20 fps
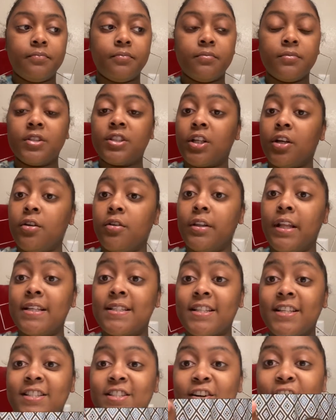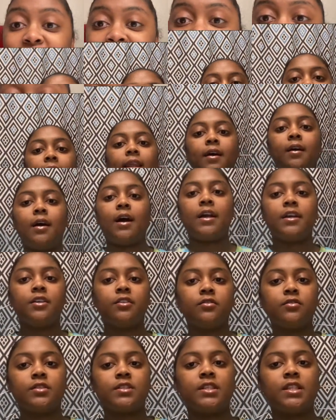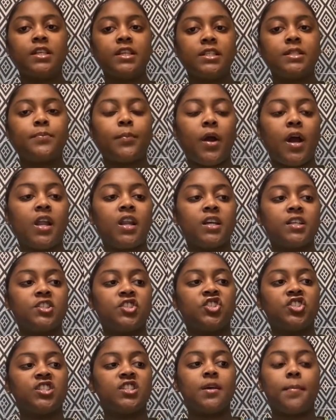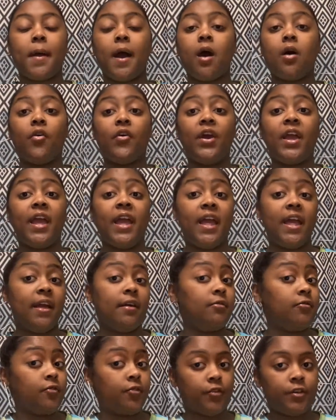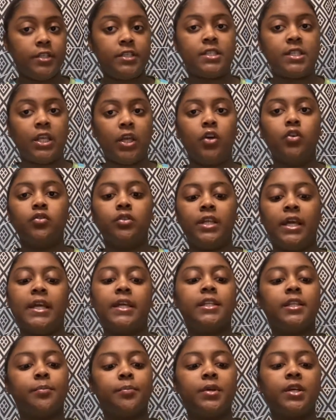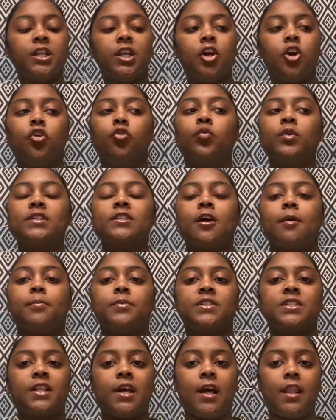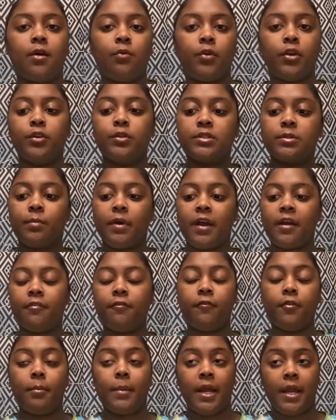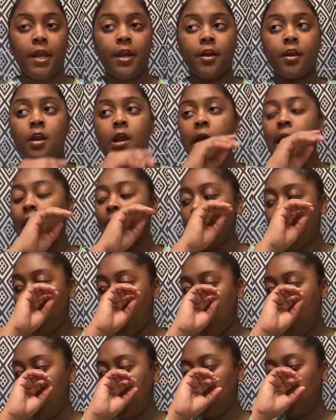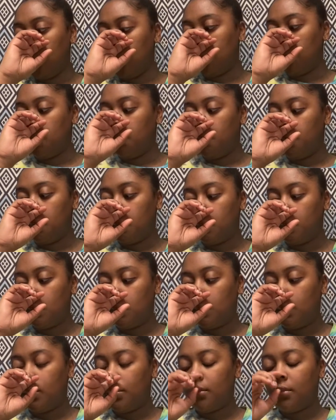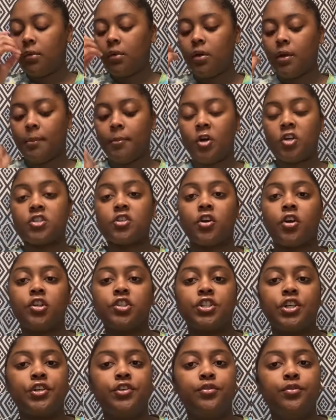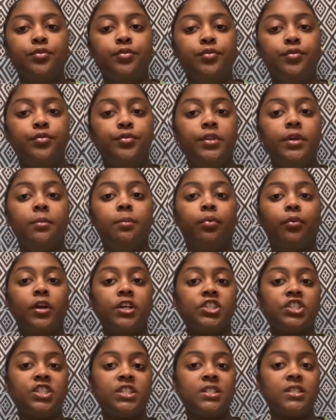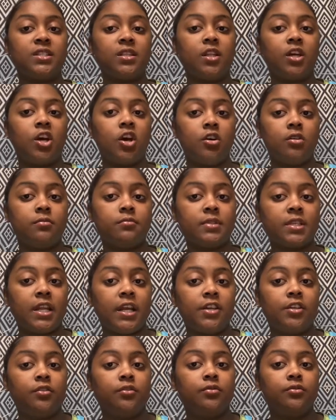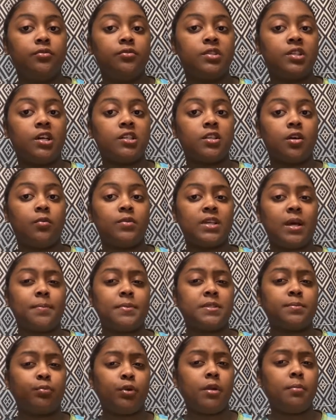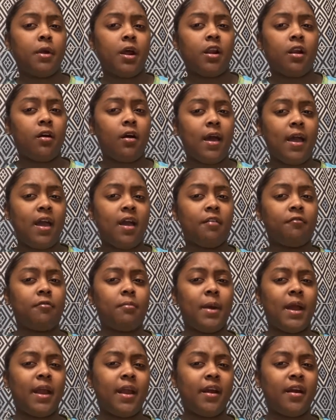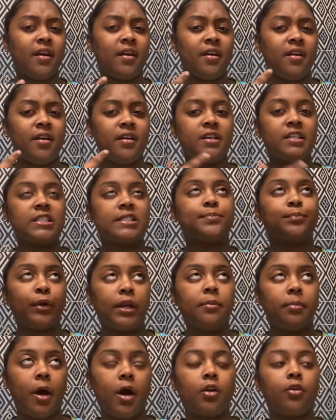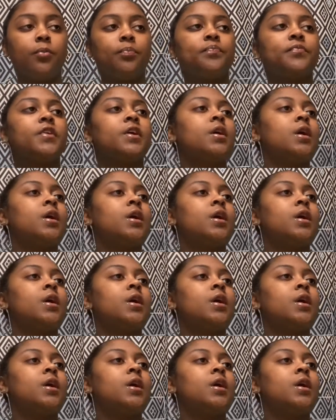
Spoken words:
So let's get started. Now, I use these products just about every single day, depending on what type of style I want to use for my hair. I'm also going to show you the brushes and the combs that I use, also what type of spray bottle I have for my hair, spray bottle.